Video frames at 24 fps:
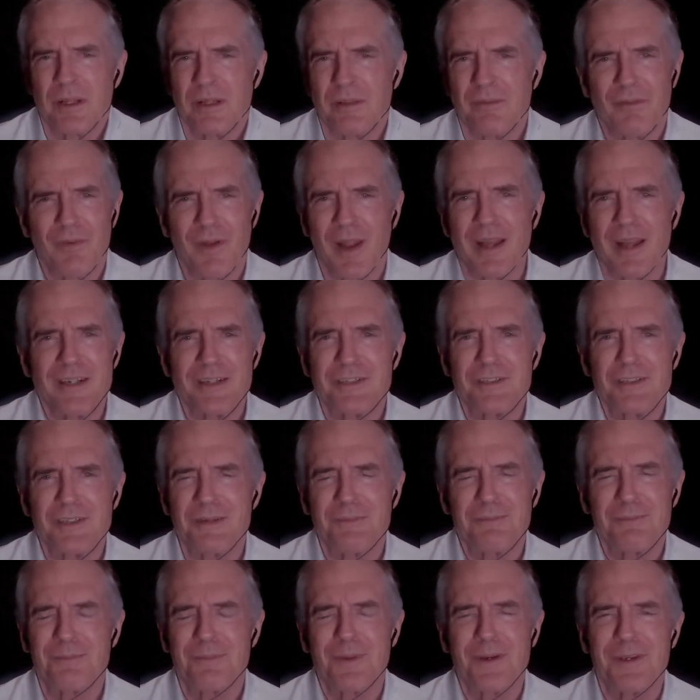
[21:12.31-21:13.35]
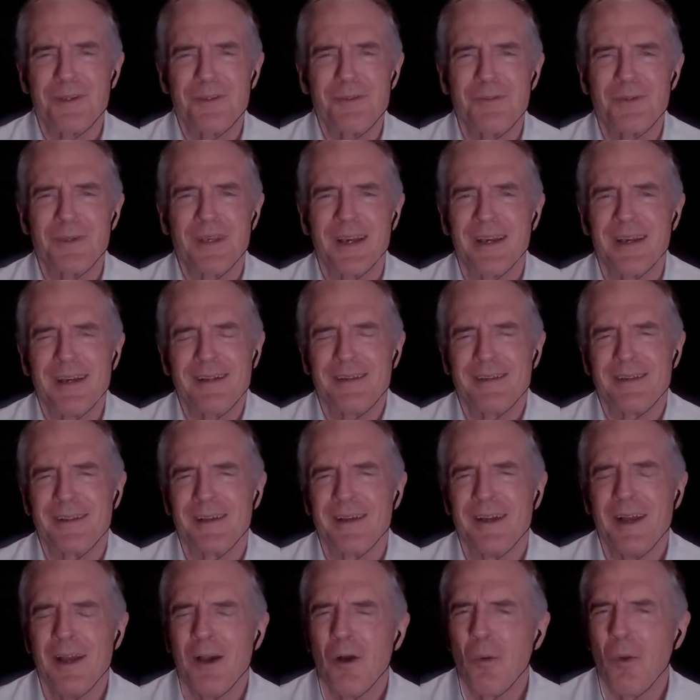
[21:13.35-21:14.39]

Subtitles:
the flagship UCal?